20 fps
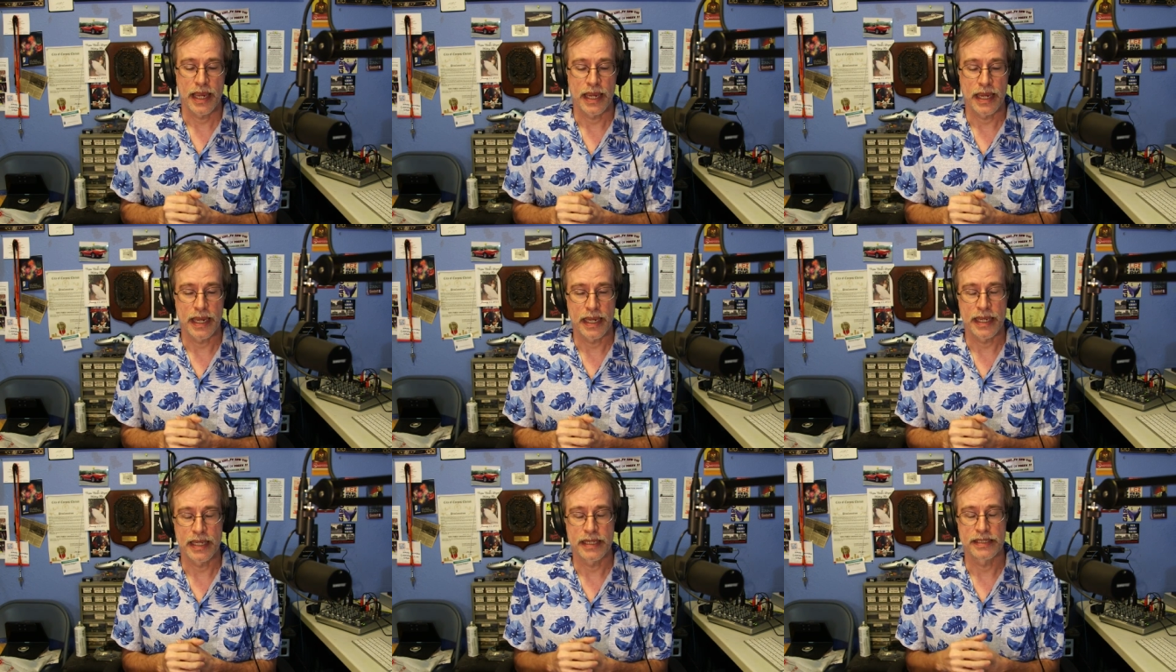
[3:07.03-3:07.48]

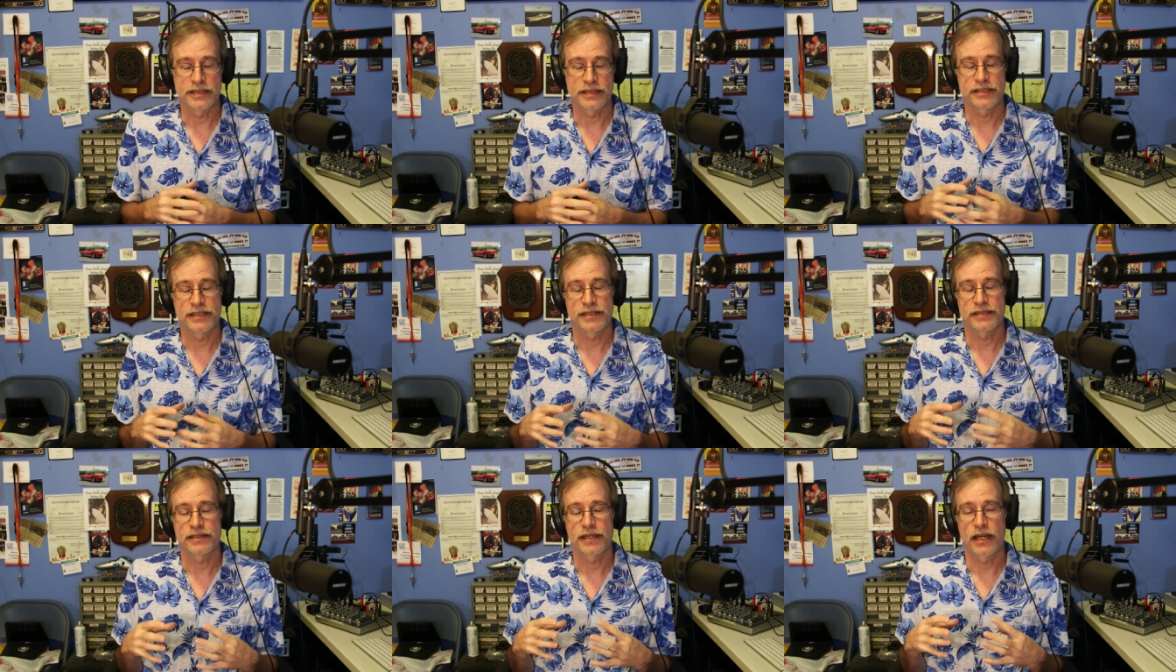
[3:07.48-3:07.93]
And
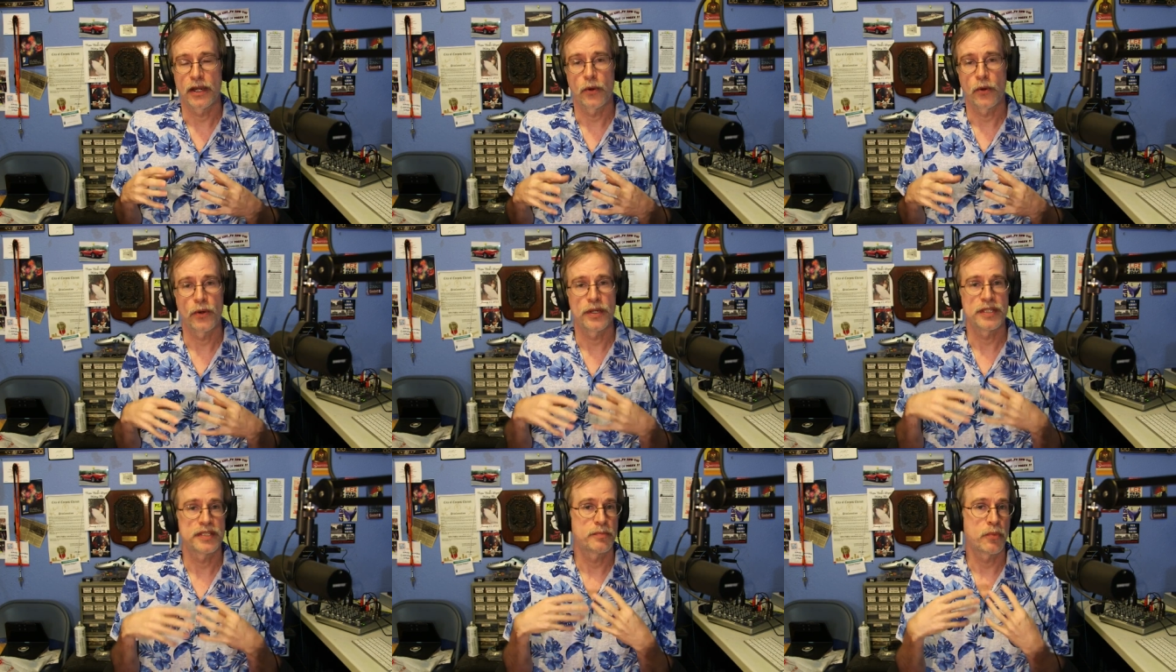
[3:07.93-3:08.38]
I
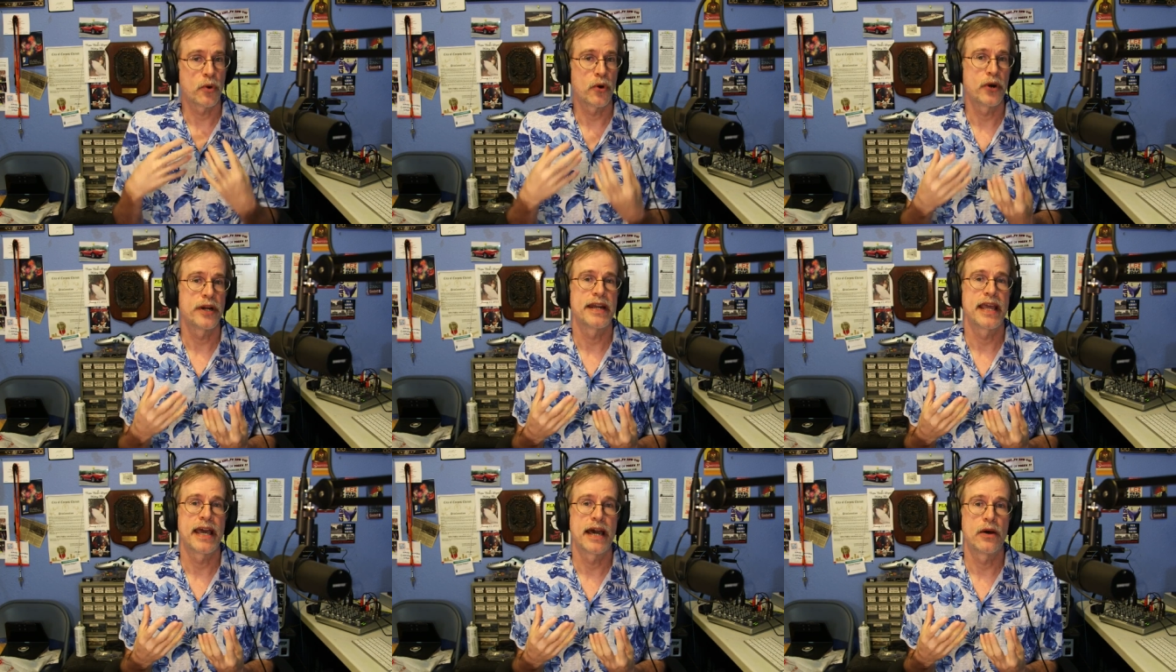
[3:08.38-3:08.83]
always
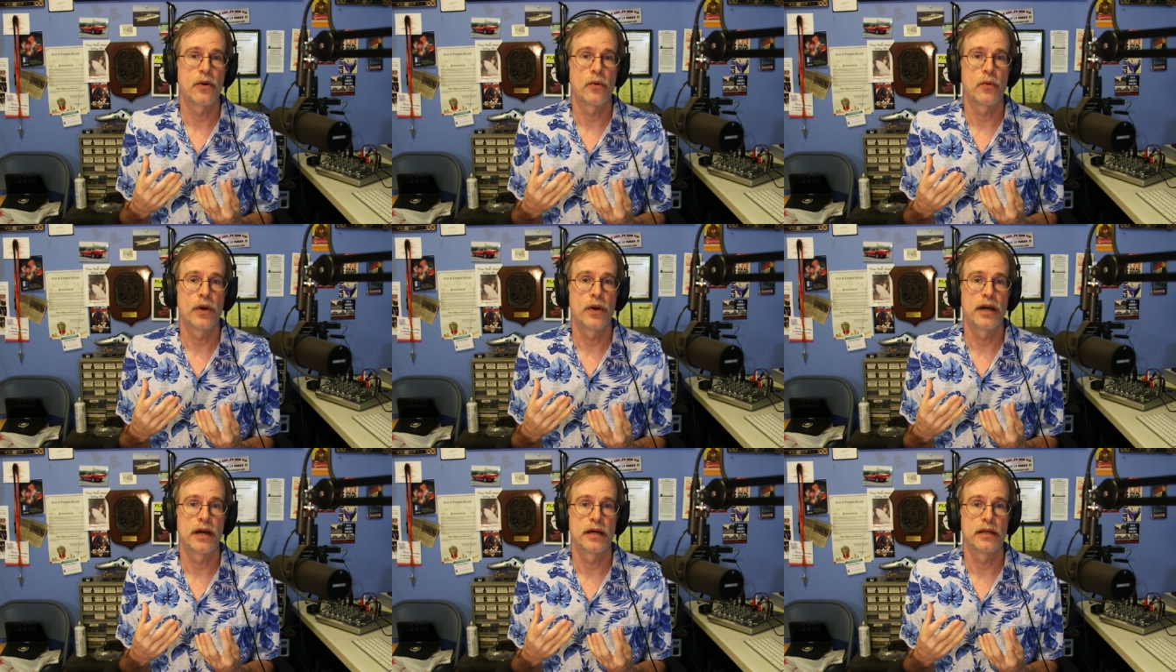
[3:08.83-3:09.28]
point out,
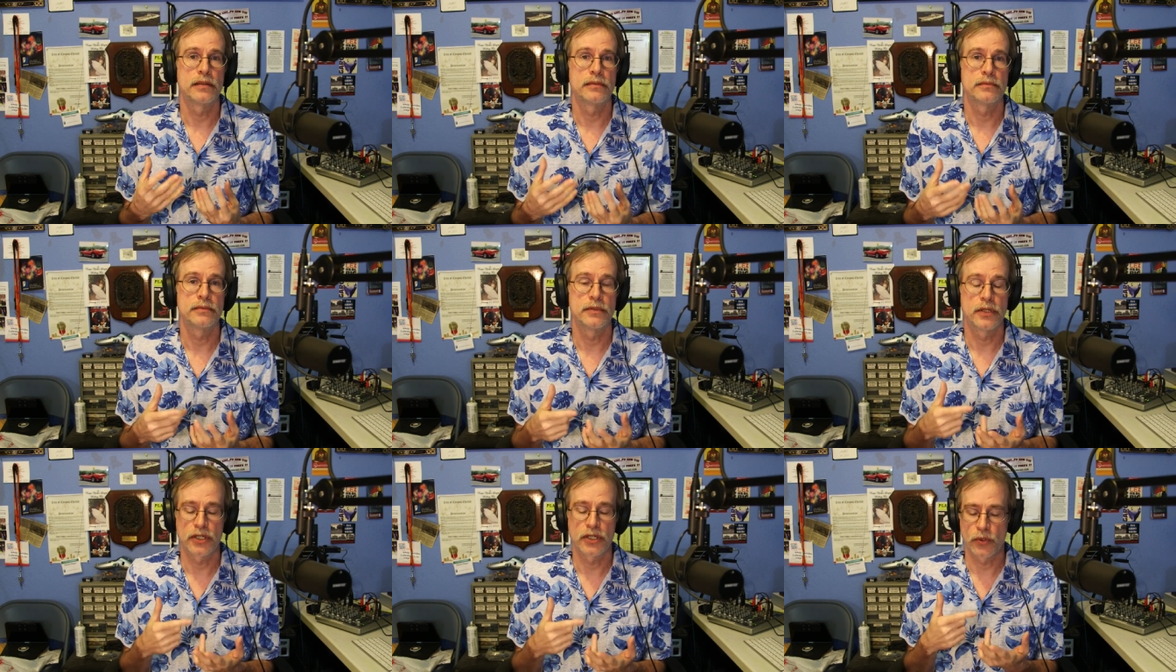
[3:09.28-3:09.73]
well,
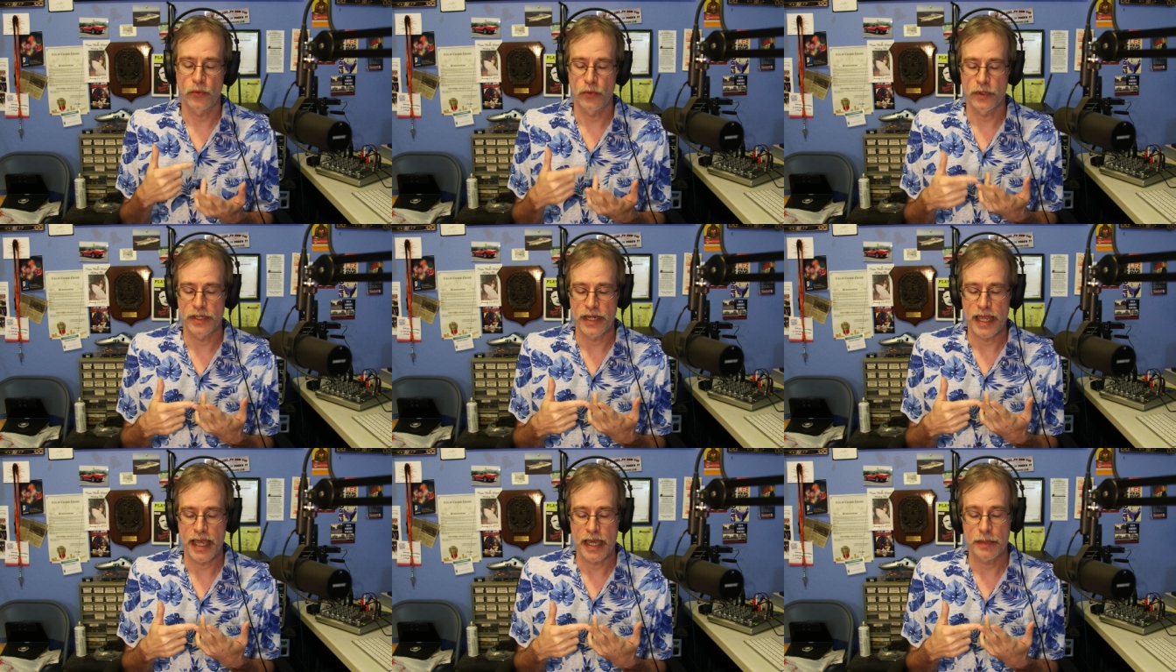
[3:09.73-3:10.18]
look at
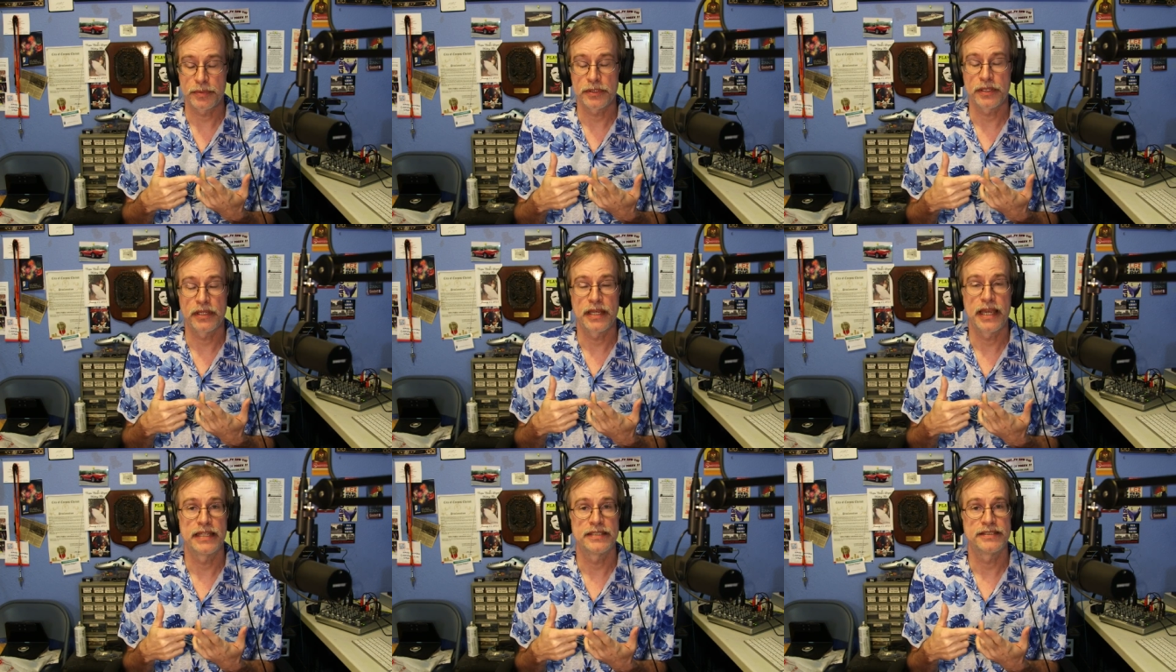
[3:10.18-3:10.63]
what
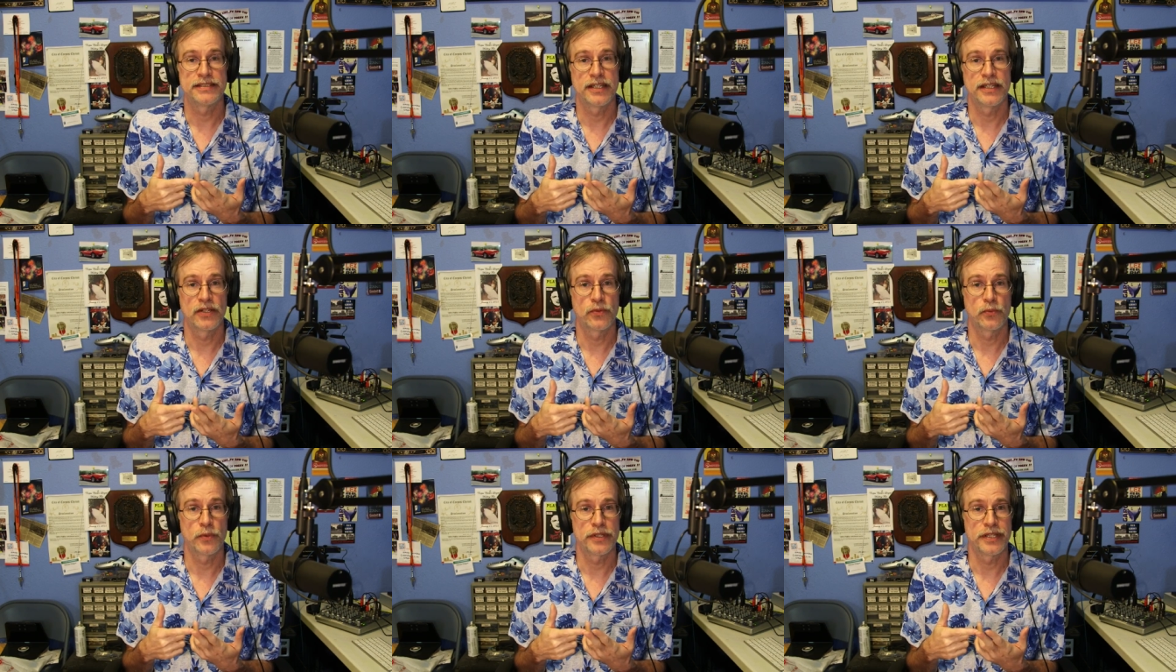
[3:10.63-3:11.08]
Apple has
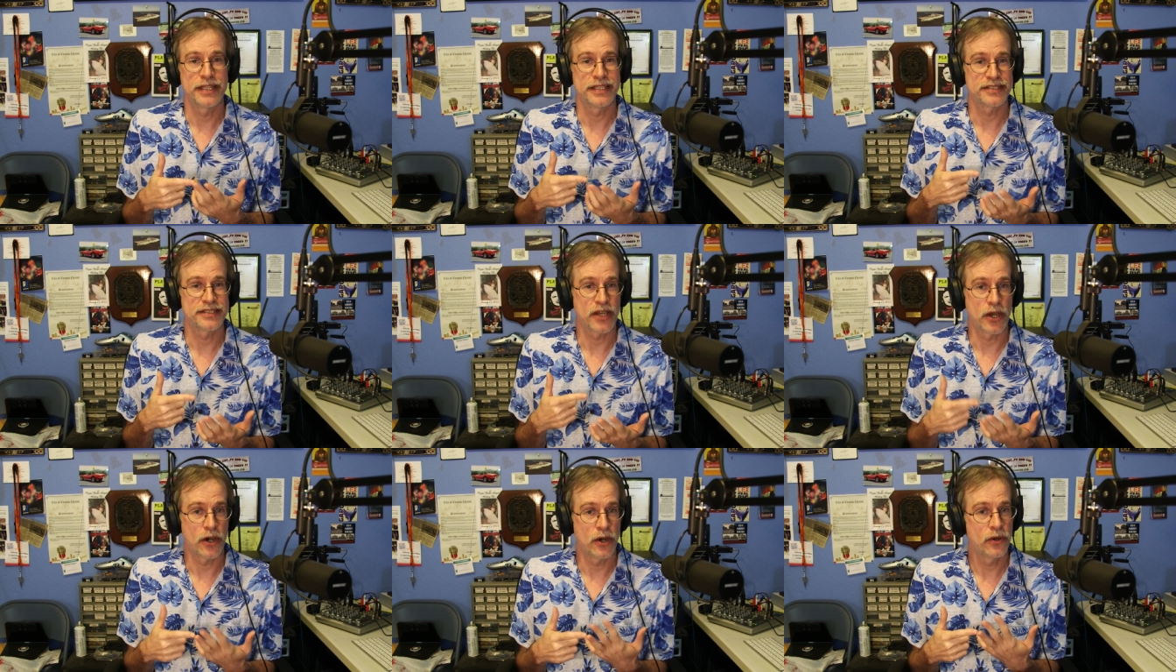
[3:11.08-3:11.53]
done with
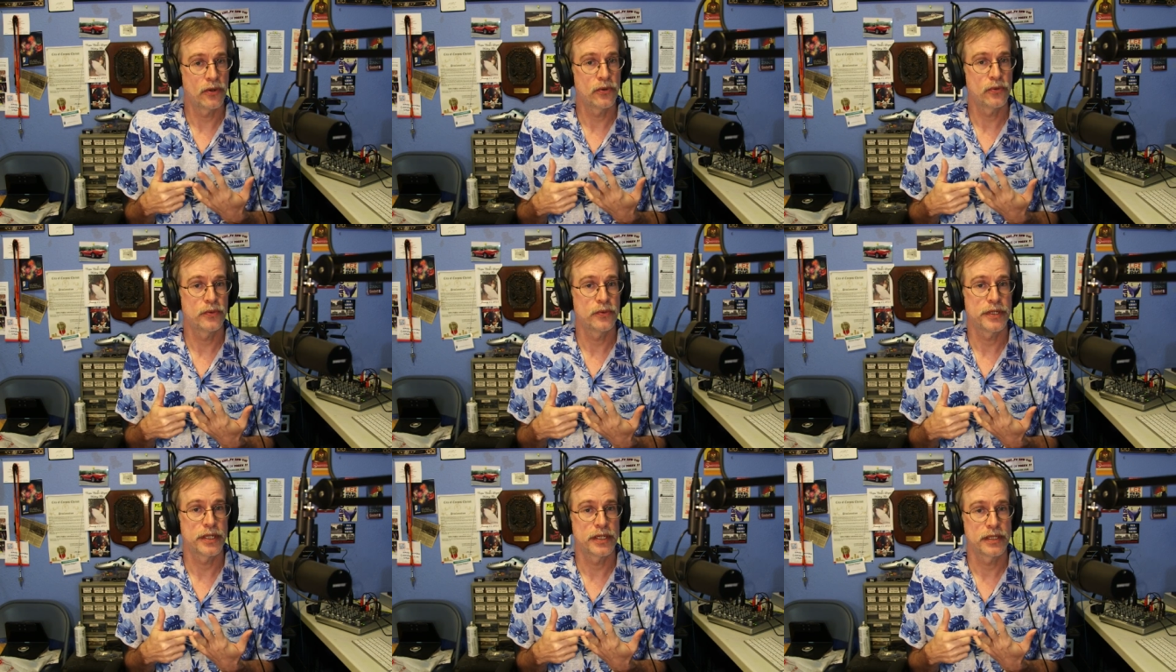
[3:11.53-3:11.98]
its
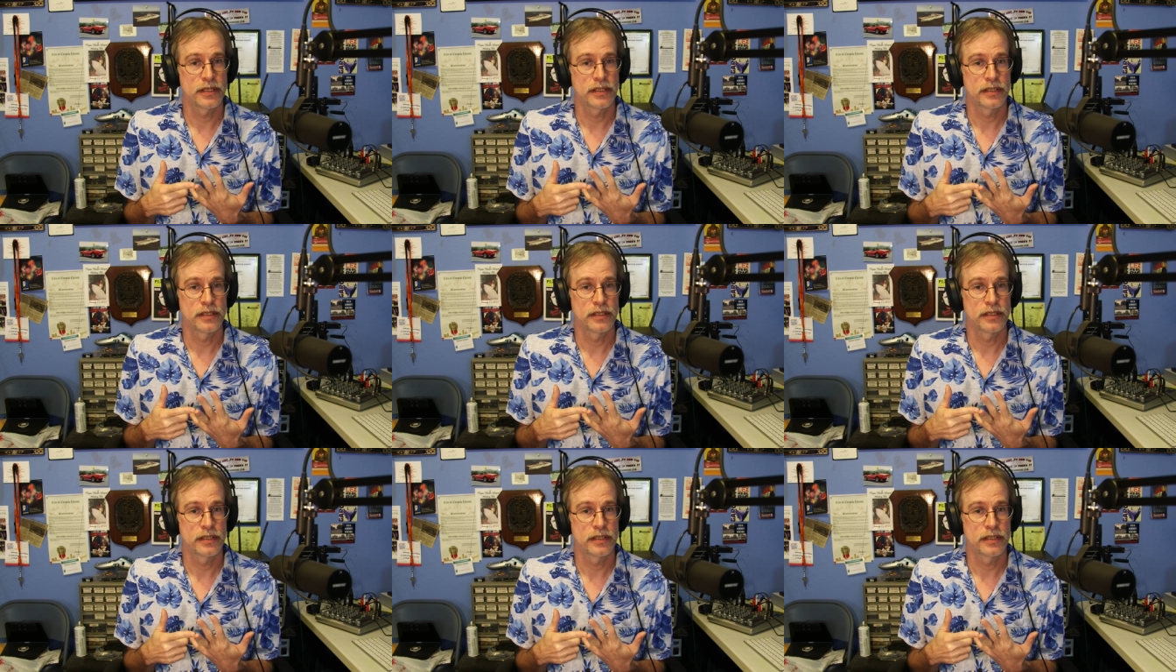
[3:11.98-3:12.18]
own